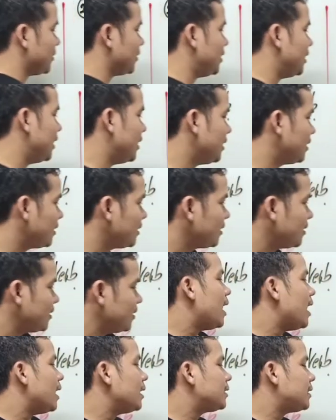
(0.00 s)
Yes,
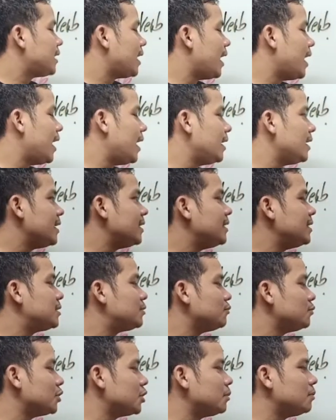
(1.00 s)
tell it
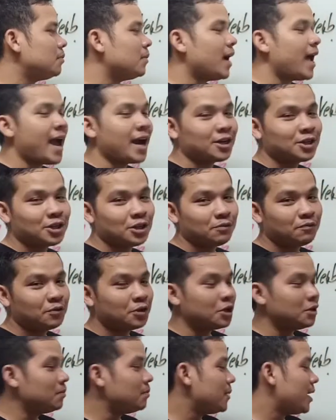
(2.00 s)
is verb, action
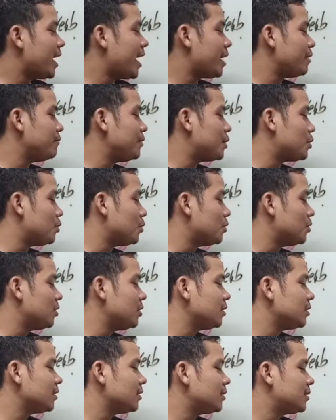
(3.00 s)
verb, and we
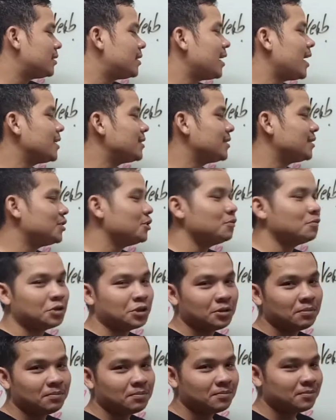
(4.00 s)
call transitive
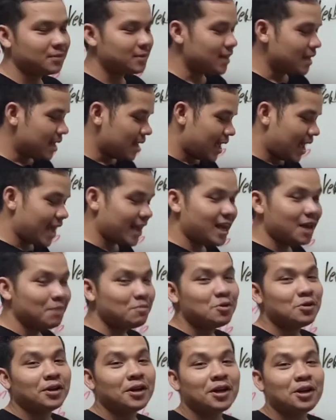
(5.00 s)
verb. I give
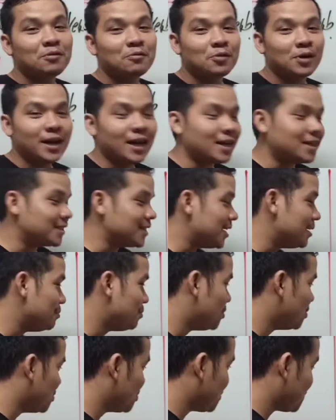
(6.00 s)
you another one
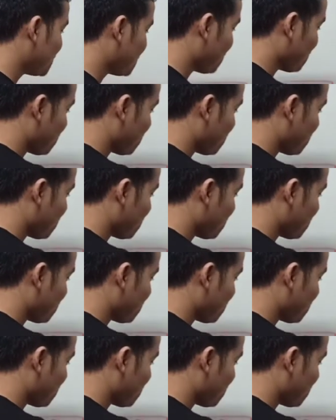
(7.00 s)
example.